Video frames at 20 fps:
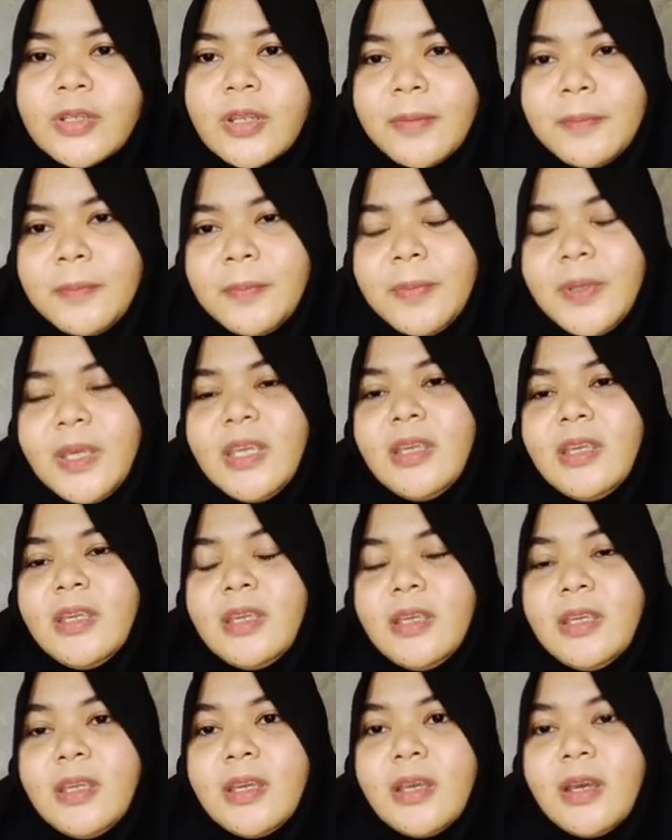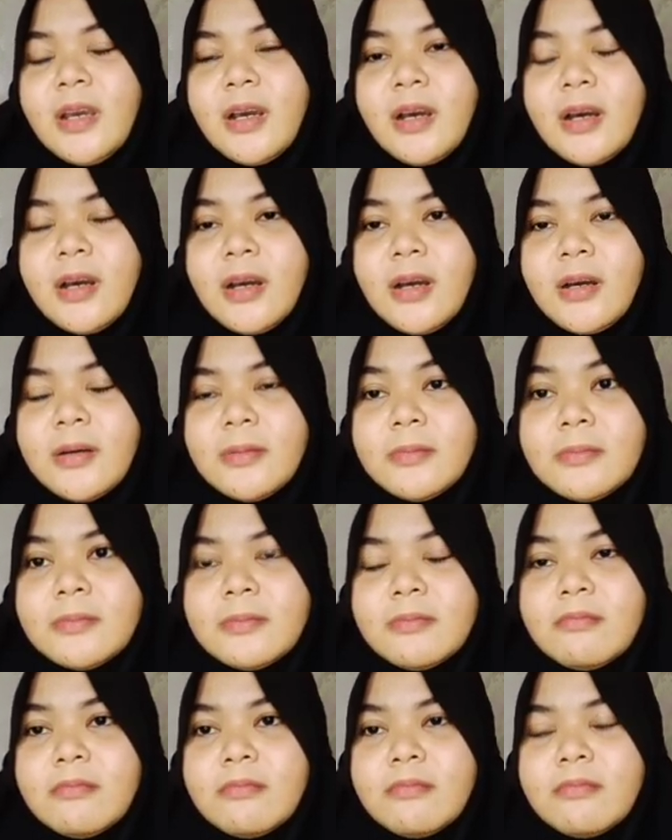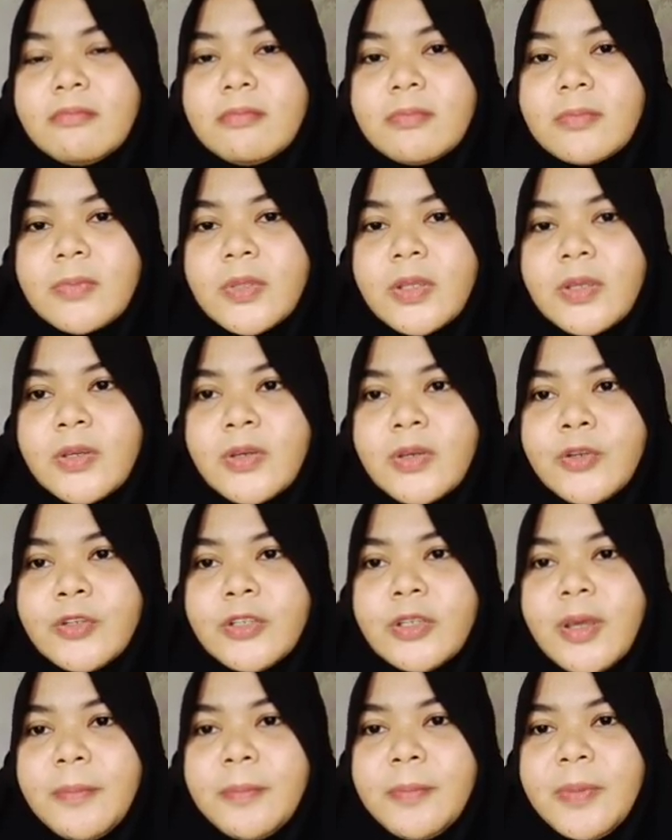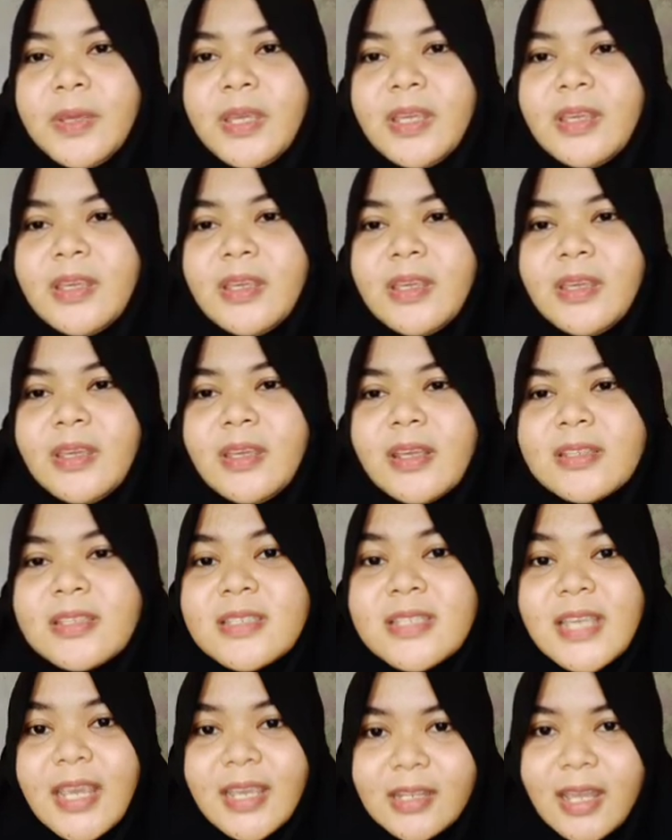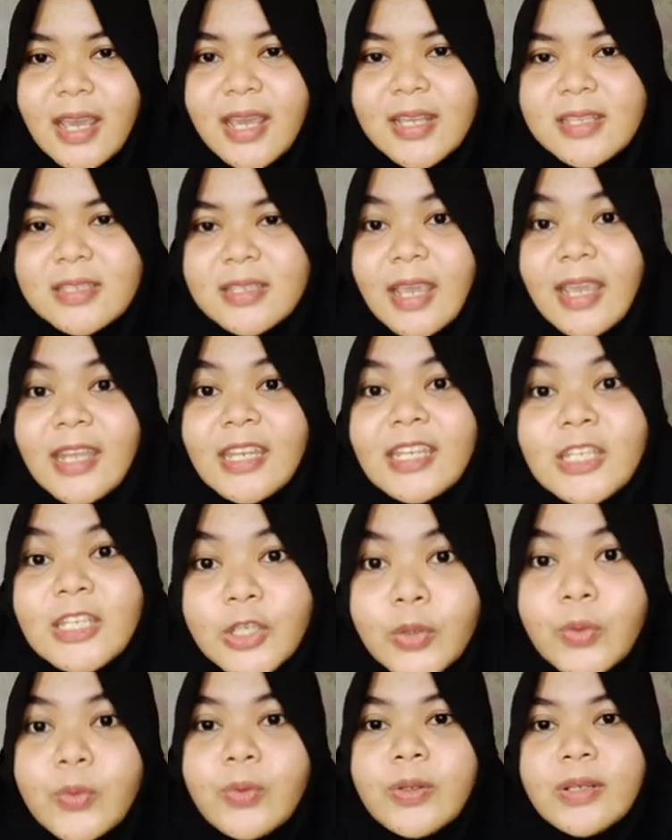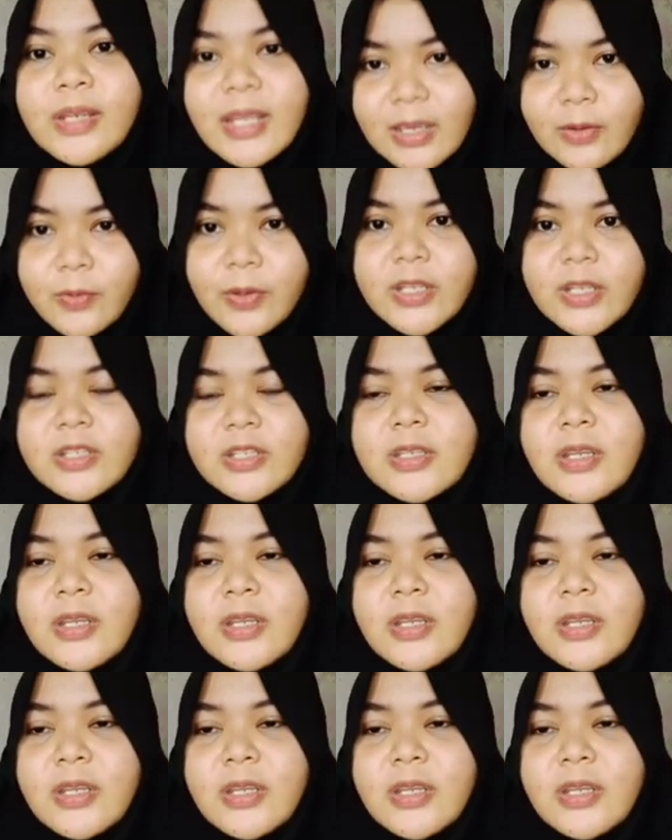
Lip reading: be um, could be said as a new language,